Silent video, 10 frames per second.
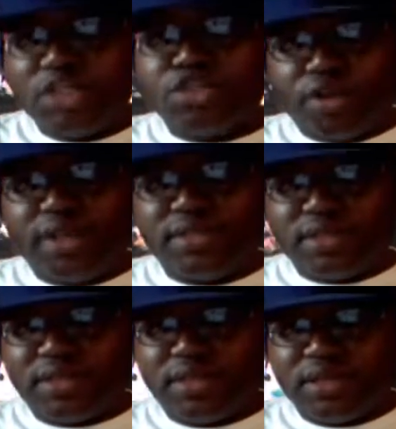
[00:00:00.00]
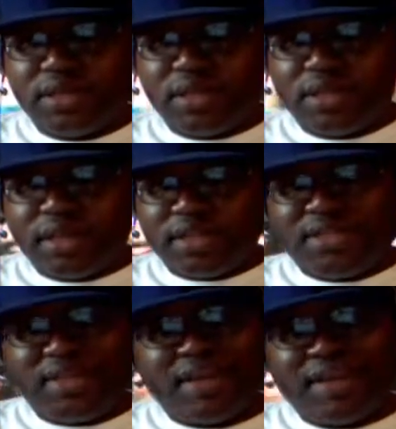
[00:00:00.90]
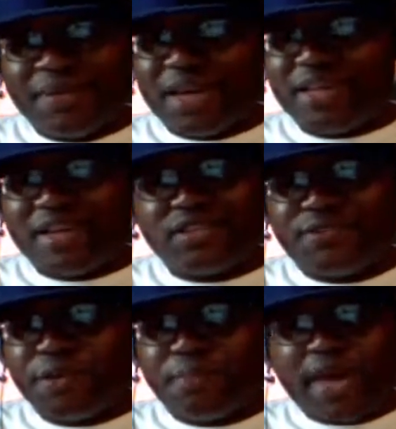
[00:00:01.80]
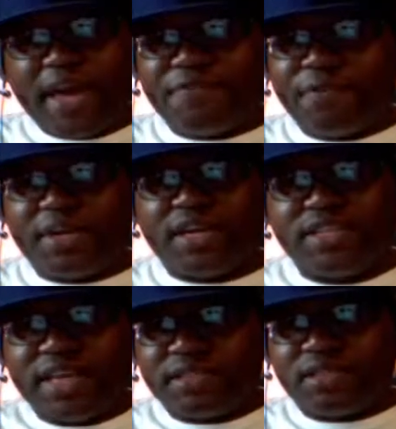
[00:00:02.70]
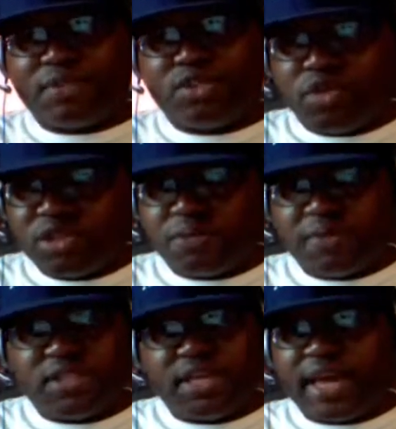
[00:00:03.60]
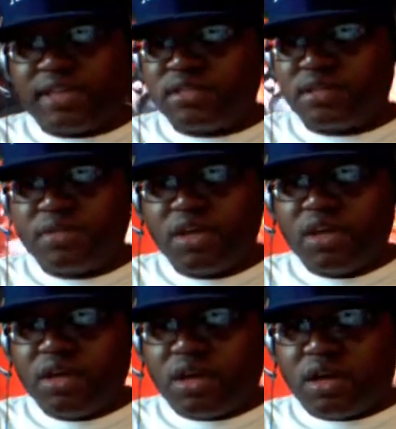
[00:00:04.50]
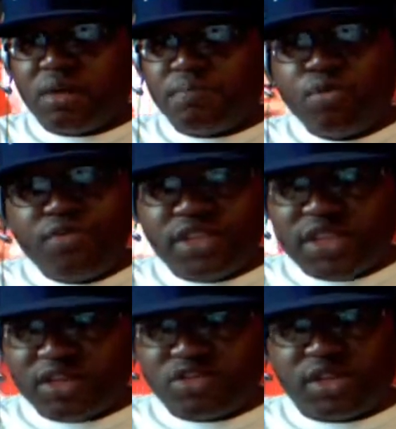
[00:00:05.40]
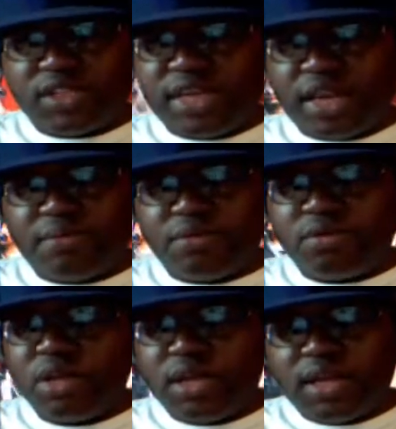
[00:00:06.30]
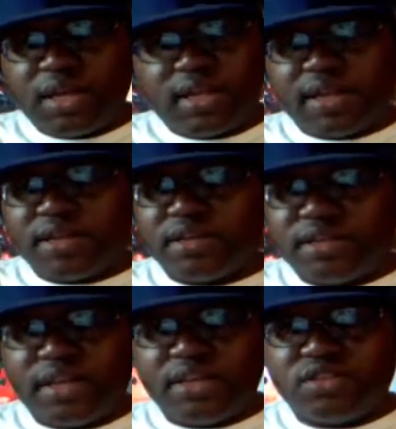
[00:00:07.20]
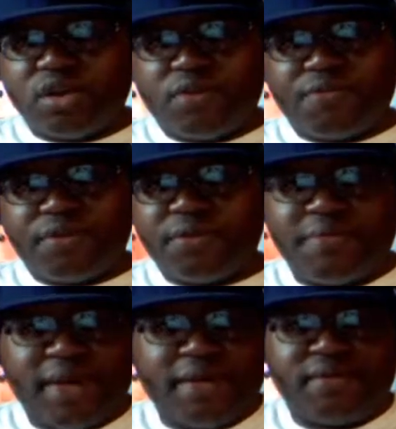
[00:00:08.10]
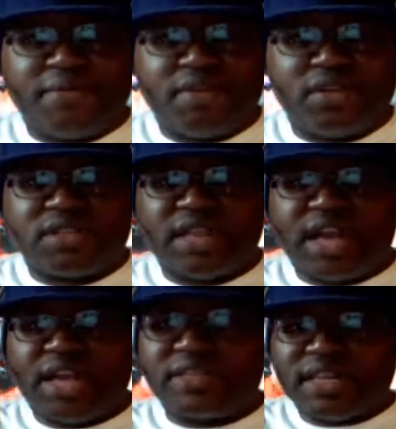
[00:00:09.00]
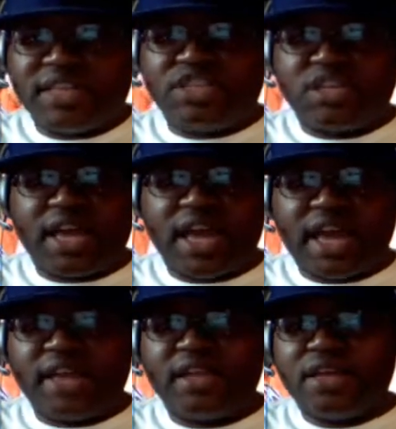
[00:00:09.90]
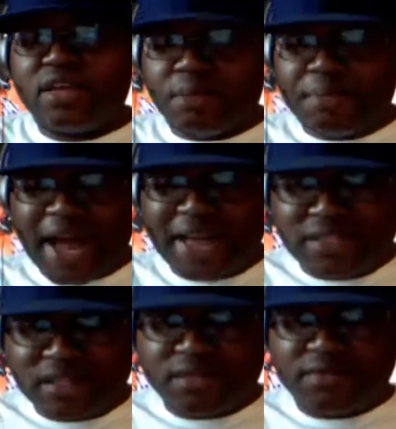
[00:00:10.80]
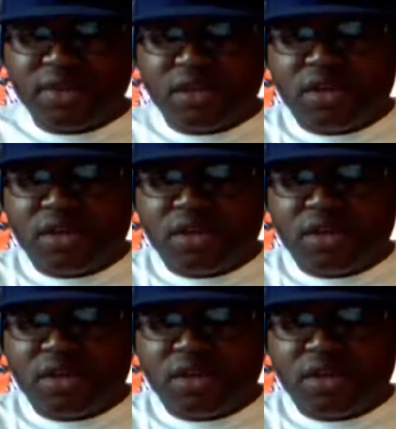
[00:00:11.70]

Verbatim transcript: It's crazy. And T.I., man, I, I just feel bad for him because he has some endorsements. He had some uh, movie deals on the table. He had a lot of good things going for him. He made millions of dollars. And he should have had a positive.